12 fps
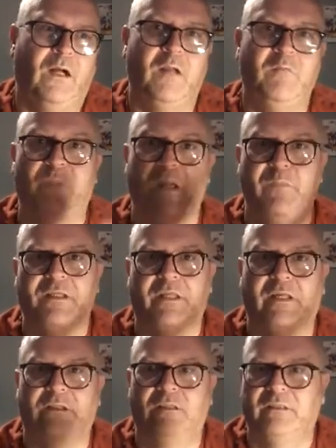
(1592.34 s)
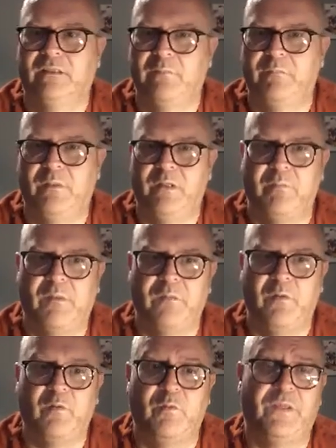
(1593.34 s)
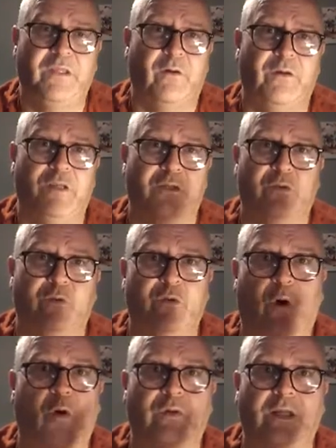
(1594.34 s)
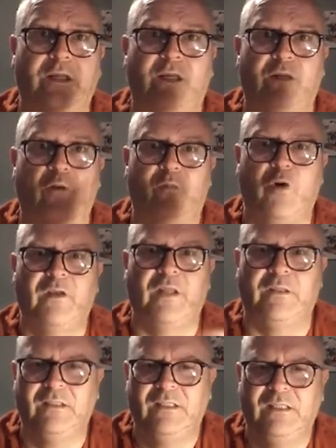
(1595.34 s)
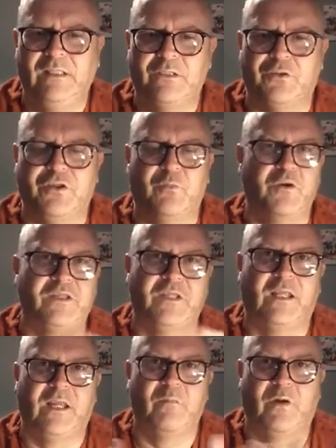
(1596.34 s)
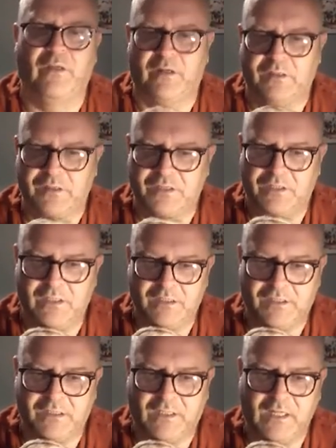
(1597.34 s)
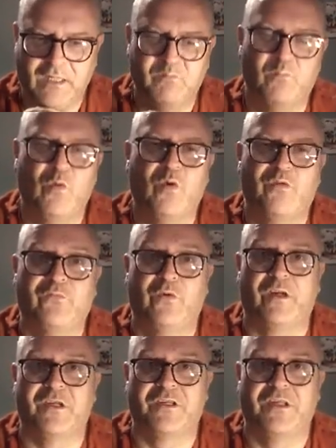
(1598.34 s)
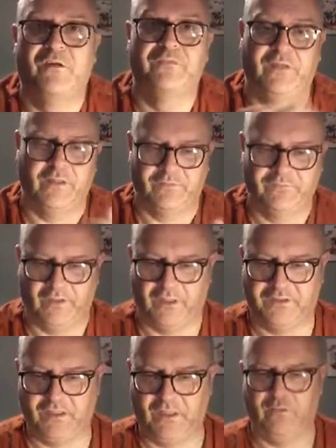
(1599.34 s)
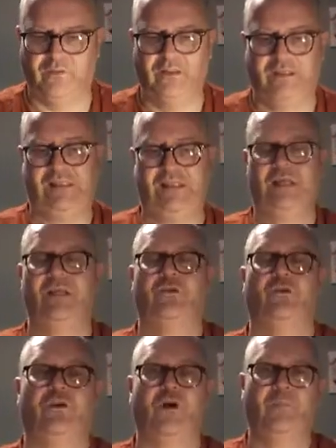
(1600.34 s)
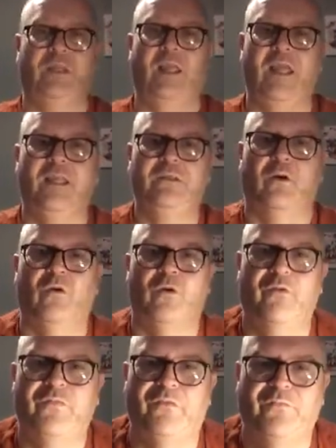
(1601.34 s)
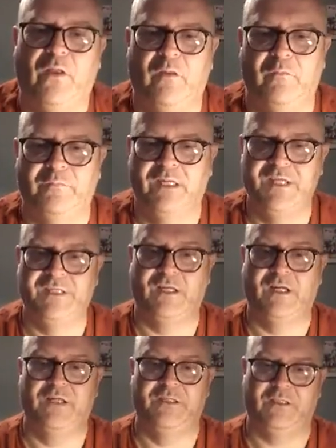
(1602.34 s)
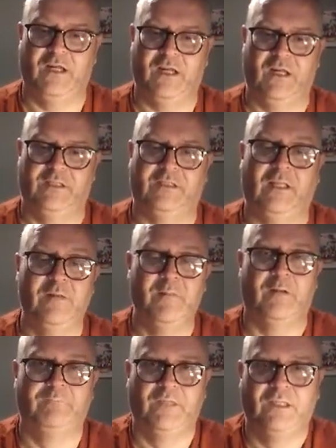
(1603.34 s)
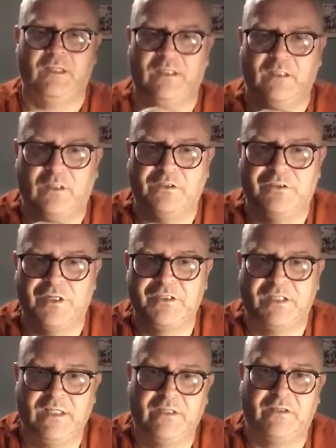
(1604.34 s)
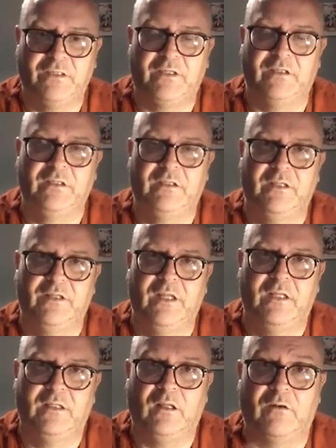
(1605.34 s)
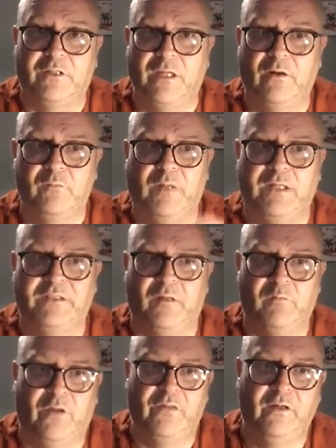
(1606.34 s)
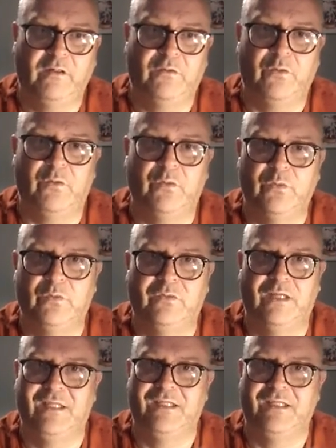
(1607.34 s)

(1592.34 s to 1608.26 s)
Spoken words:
unbabysitted. The baby would be there on its own all night and all morning. So she wasn't a great mother. She cared more for herself than for her child. So come the end of the film, Casey has a dilemma. Does he return the little girl back to her mother, who